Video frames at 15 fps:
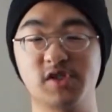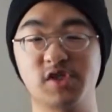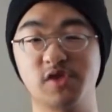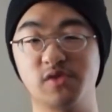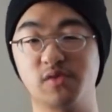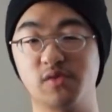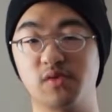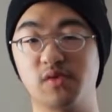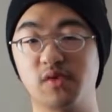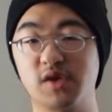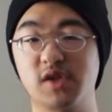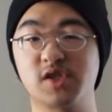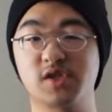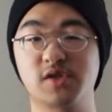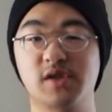to
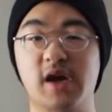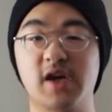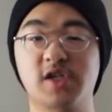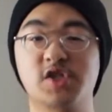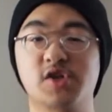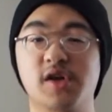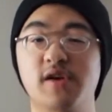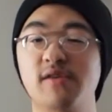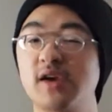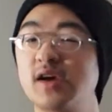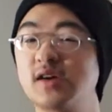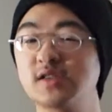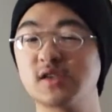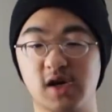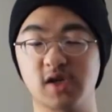natural
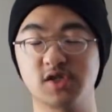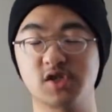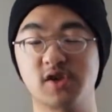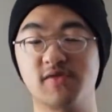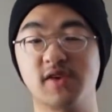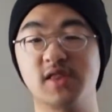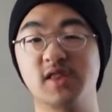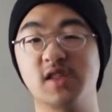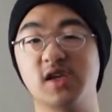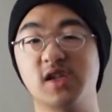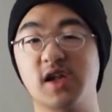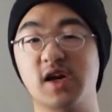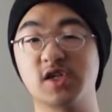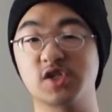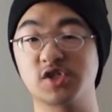areas, conserving the
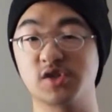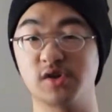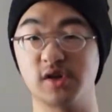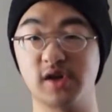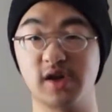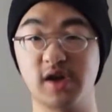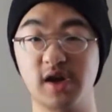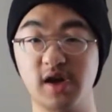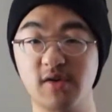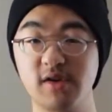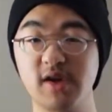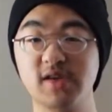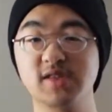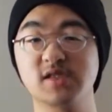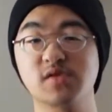natural
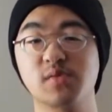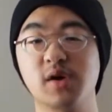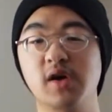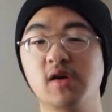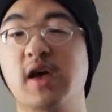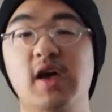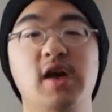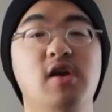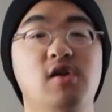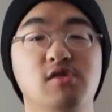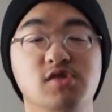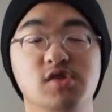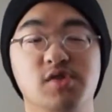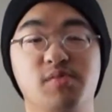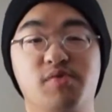areas as well, and
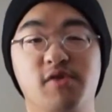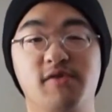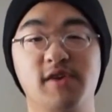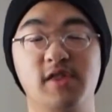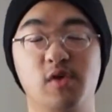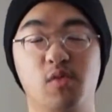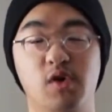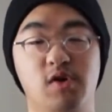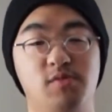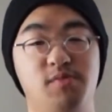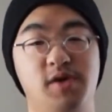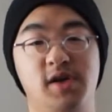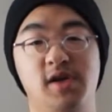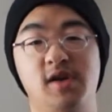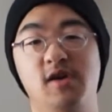also improving the
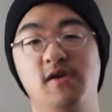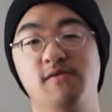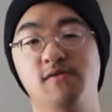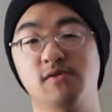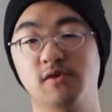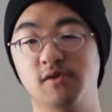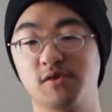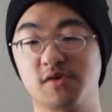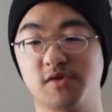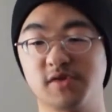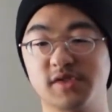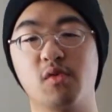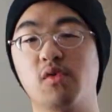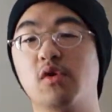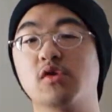well-being of
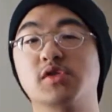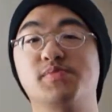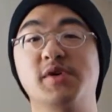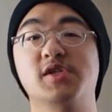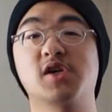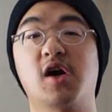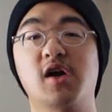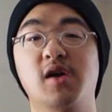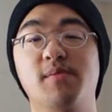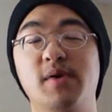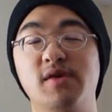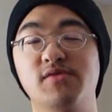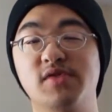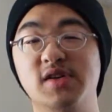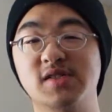locals. We will be talking
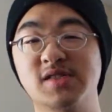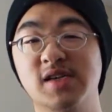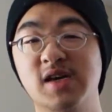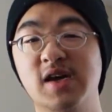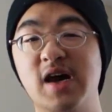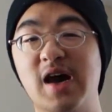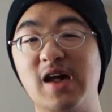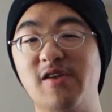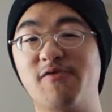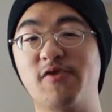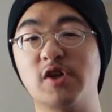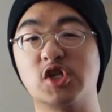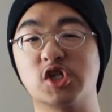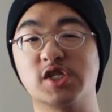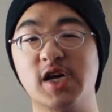about this at a
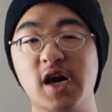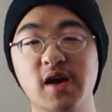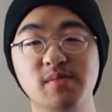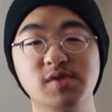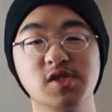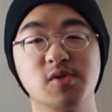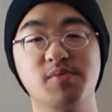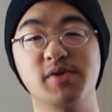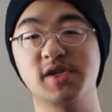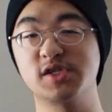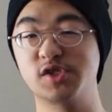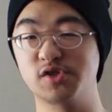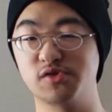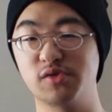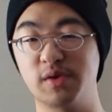future time, so please
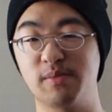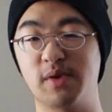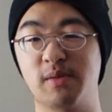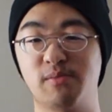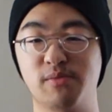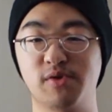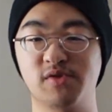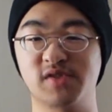do remember